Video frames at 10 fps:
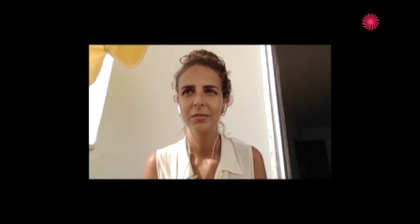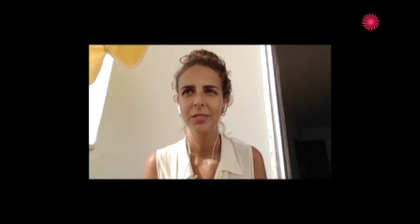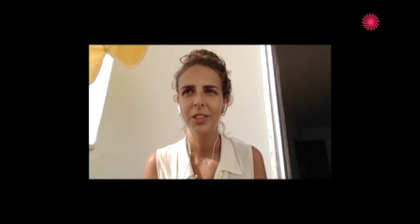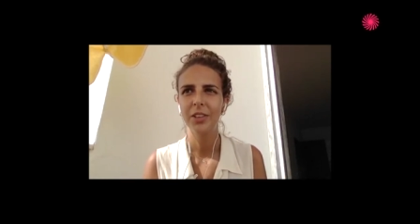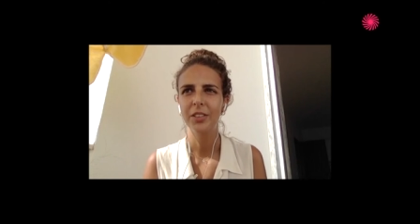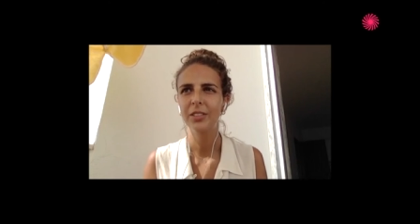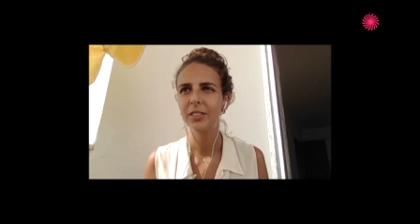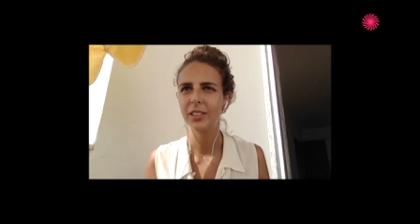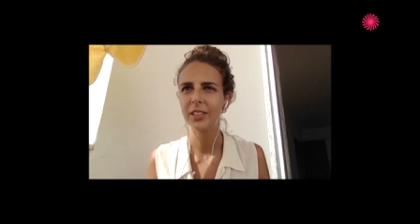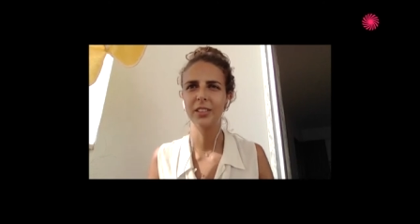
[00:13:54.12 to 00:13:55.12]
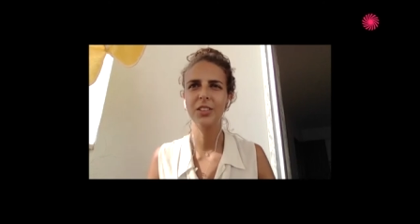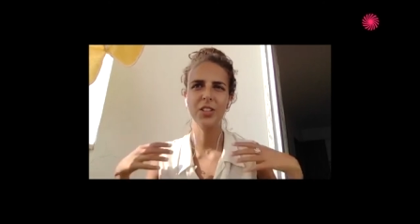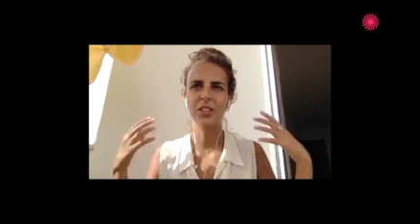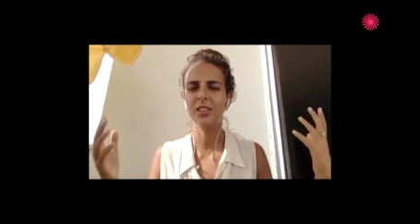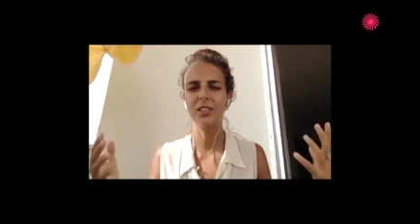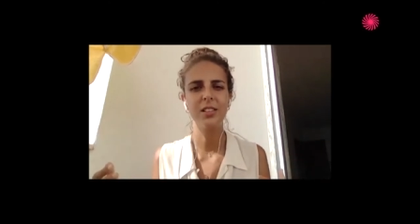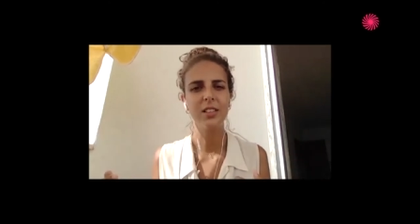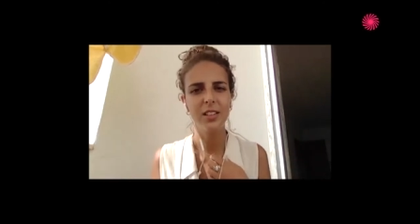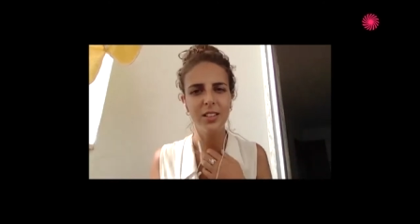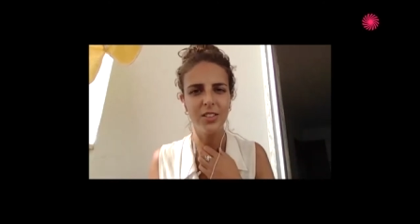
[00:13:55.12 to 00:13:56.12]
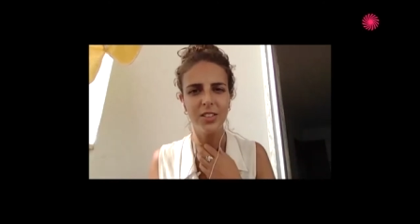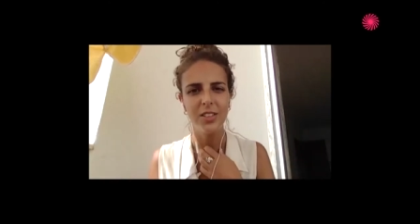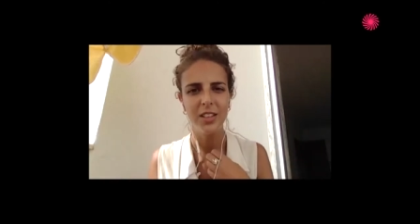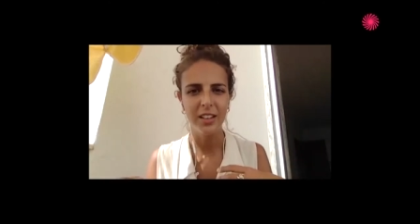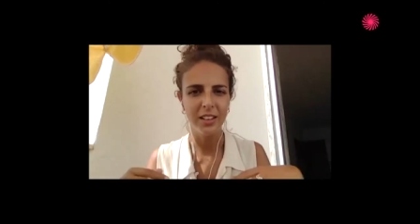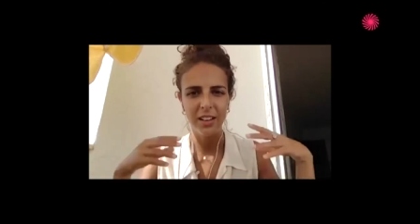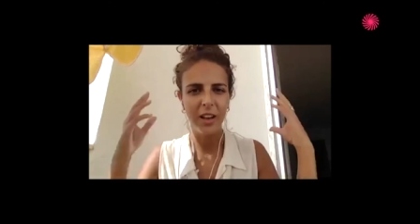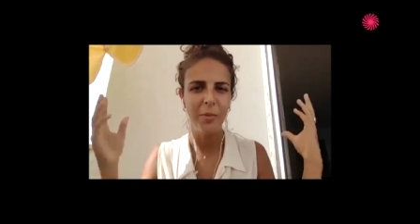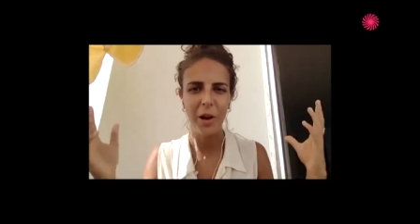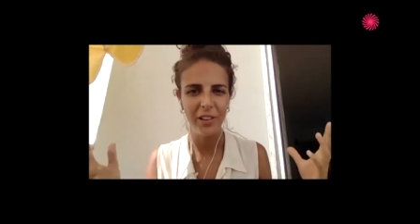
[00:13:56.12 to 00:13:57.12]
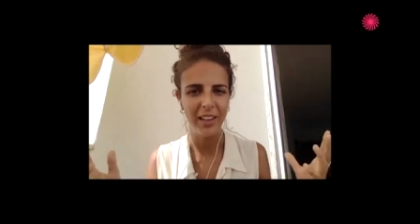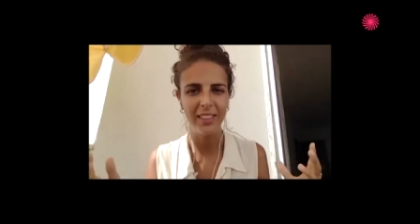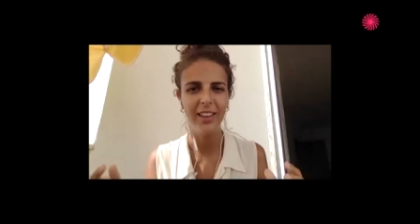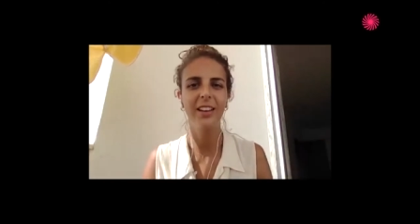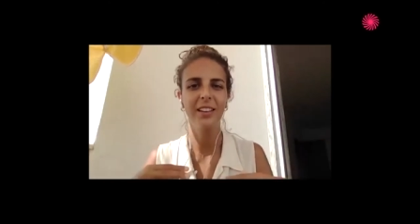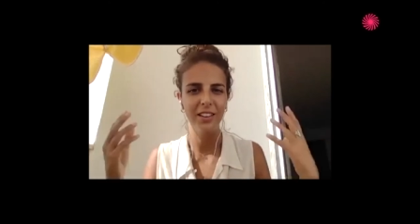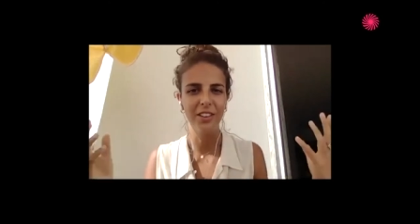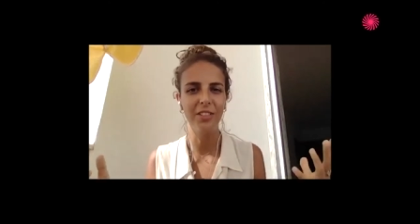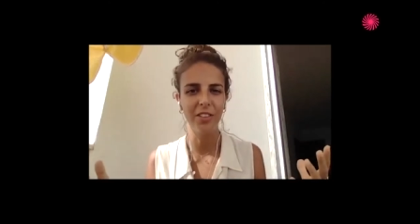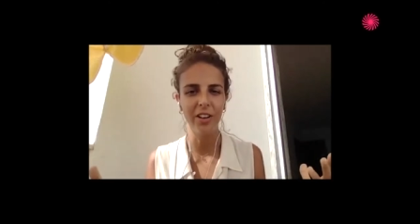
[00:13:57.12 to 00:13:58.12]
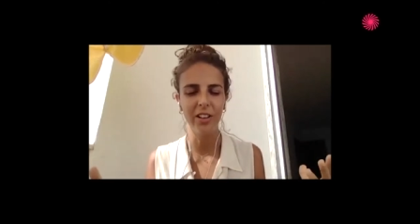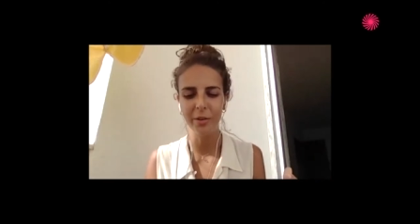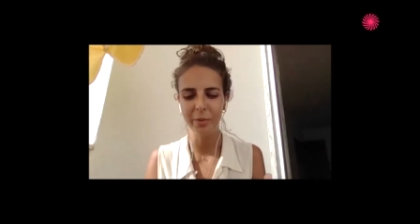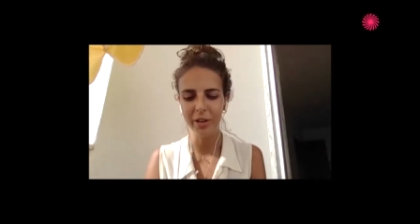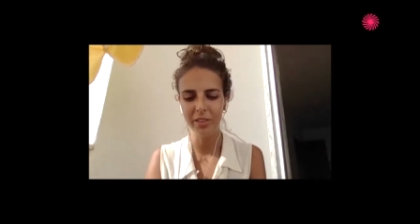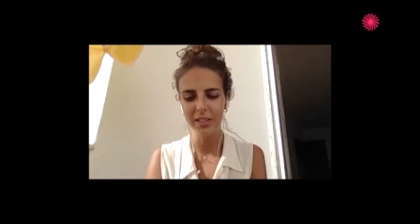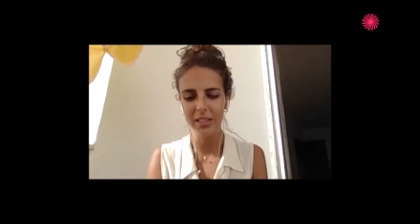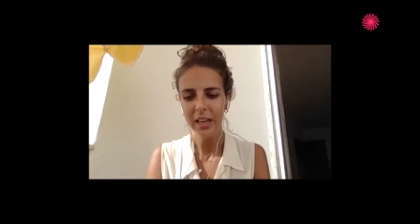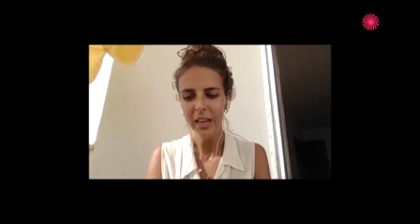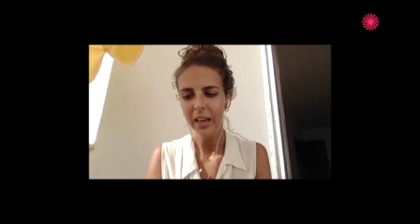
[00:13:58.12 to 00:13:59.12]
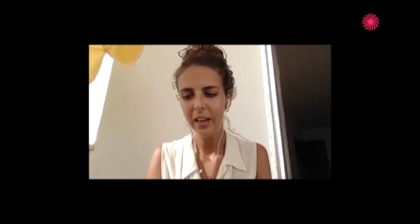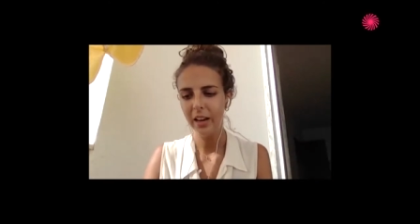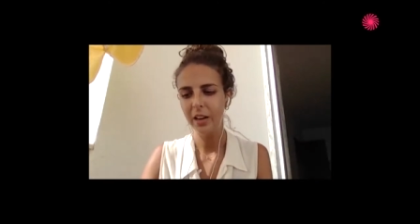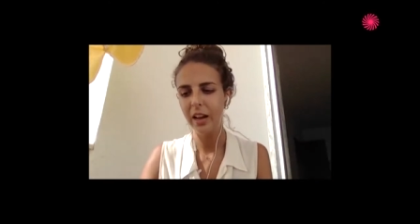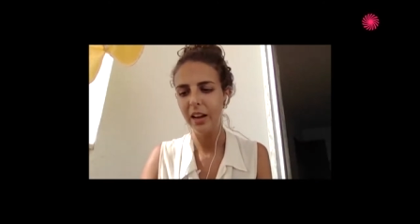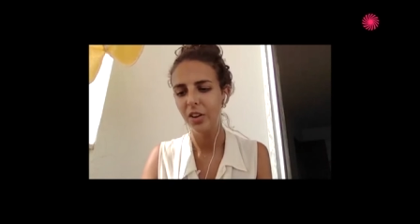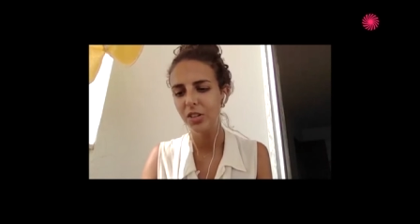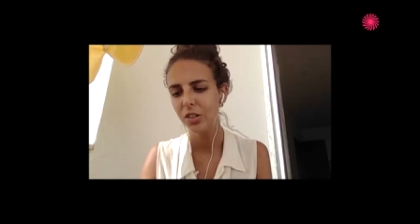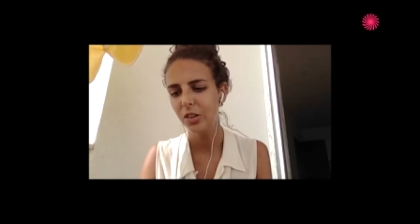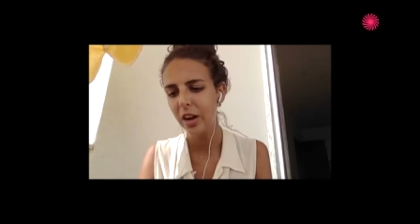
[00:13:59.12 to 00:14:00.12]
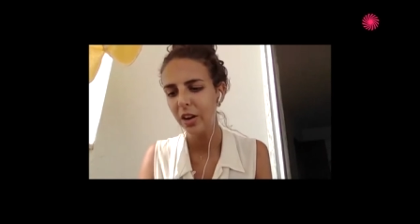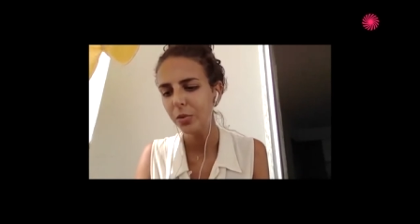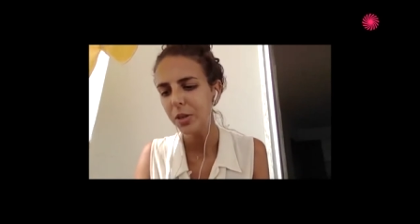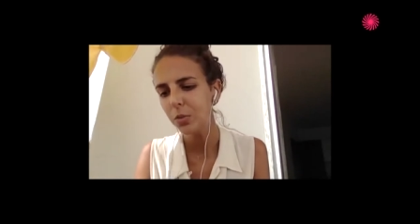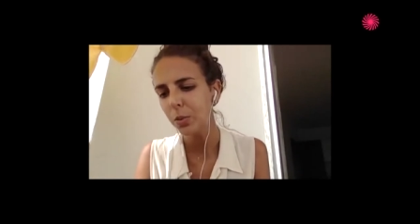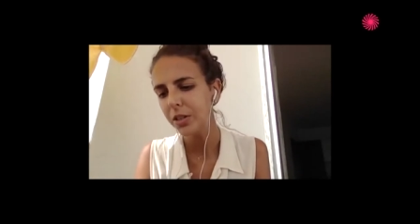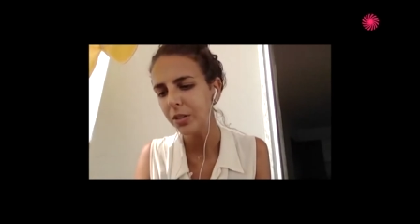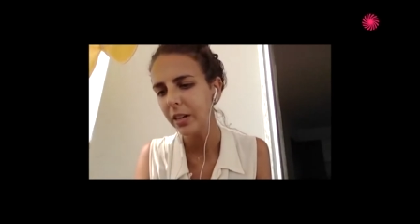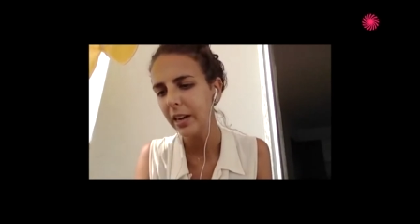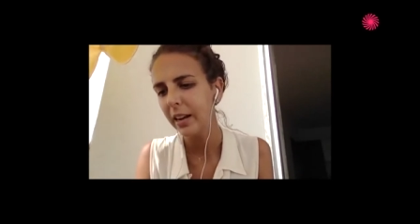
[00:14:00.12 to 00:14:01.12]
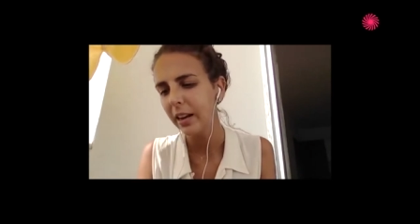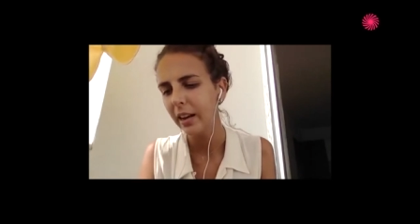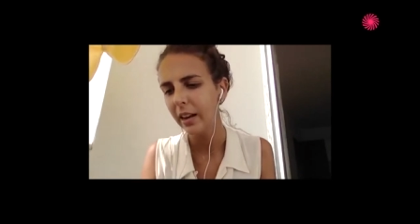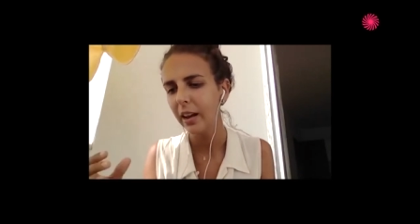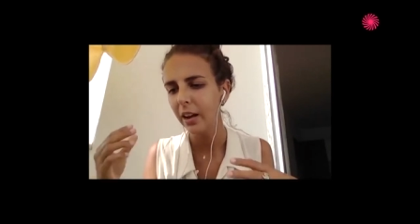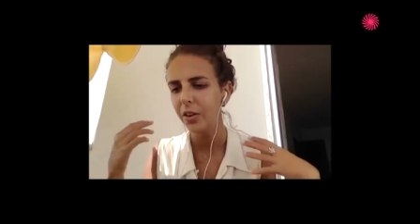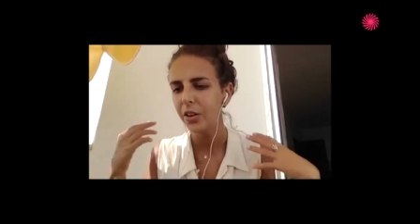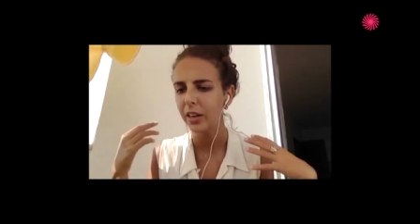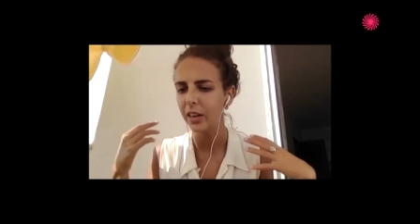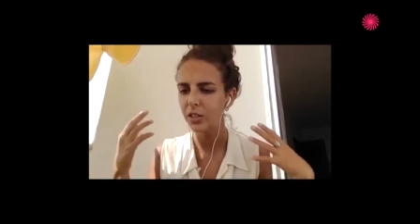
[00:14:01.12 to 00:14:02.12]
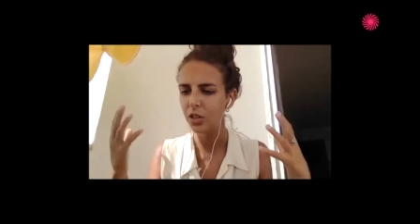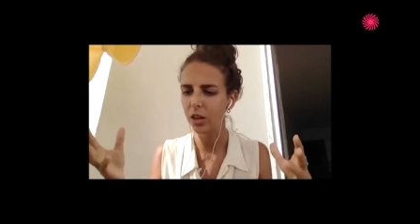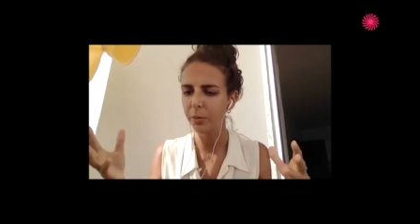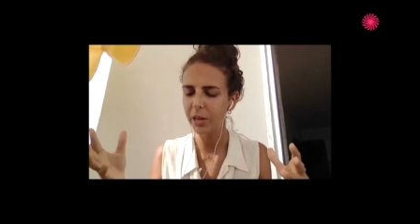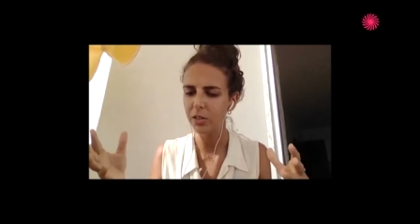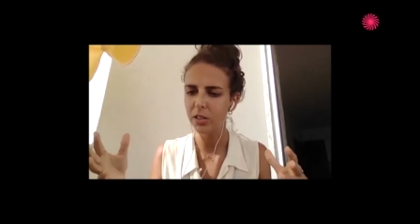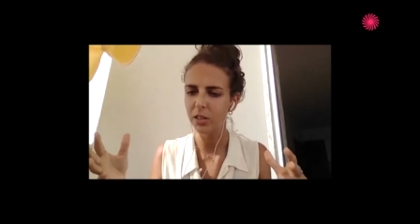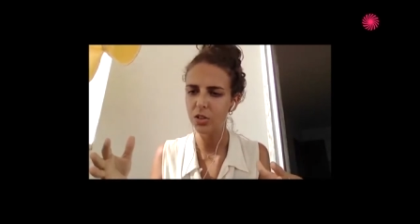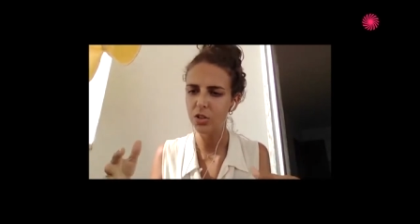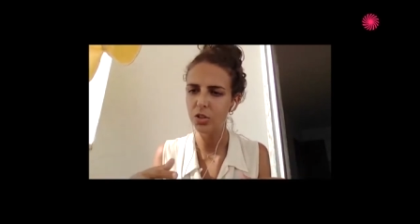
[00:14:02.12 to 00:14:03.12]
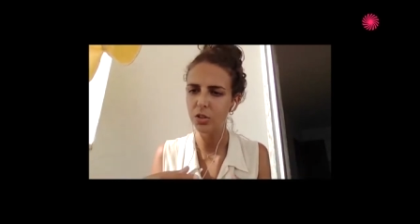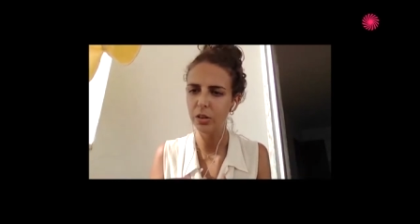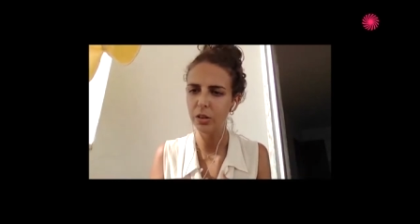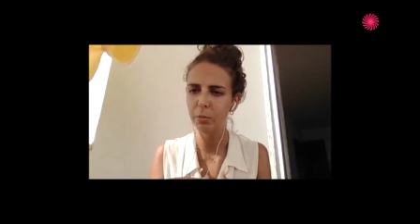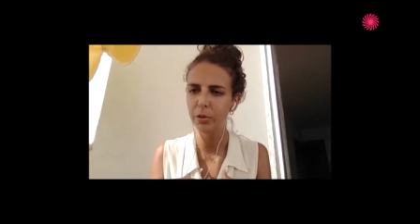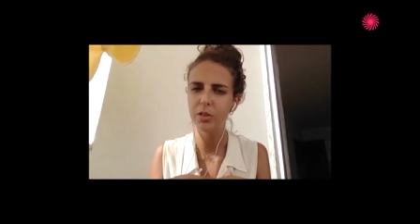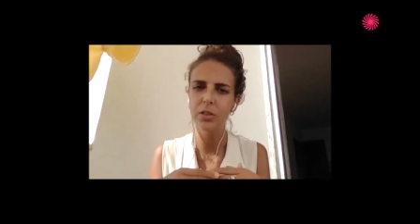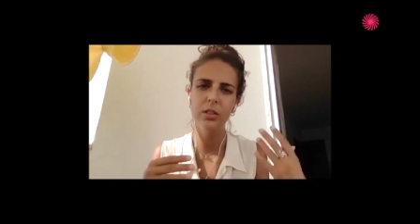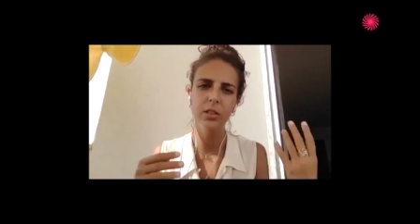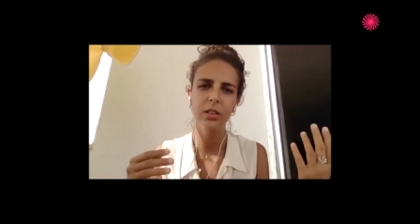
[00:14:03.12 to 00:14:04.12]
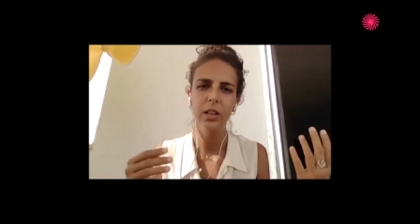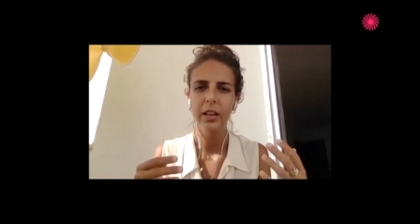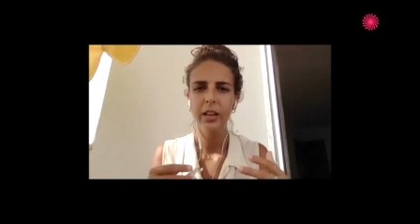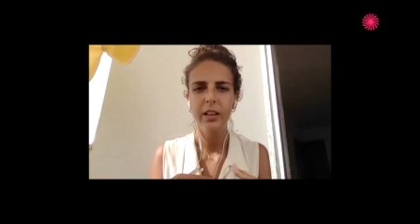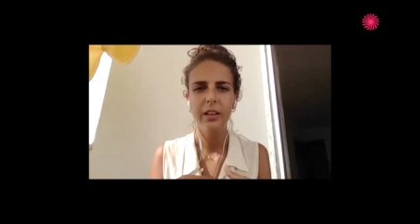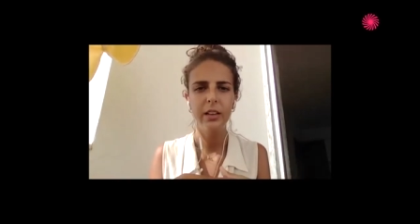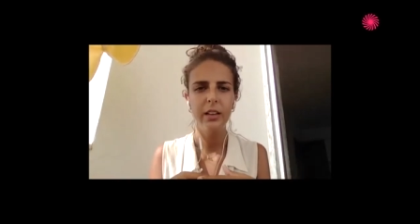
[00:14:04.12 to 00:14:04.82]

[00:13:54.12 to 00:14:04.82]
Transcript: you know, uh, just, just didn't come out like that. You thought a lot about this. And I, I also, I always wonder at how you can talk about such uh, personal and